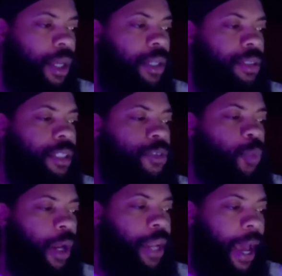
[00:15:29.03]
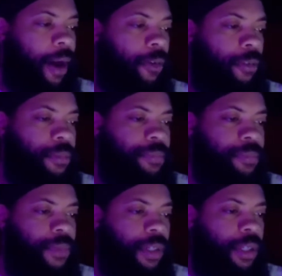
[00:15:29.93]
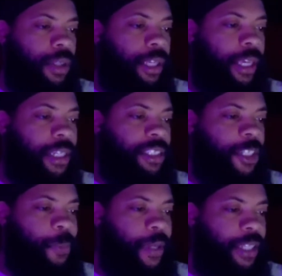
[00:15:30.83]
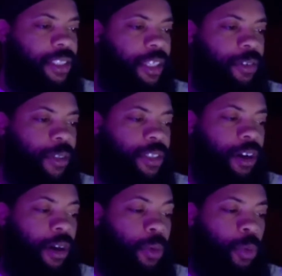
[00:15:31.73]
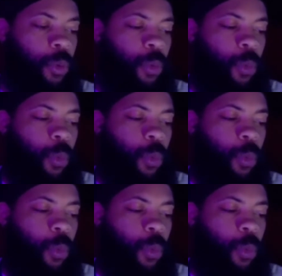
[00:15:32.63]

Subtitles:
Says what now? The kid's GPS signal is gone. Oh.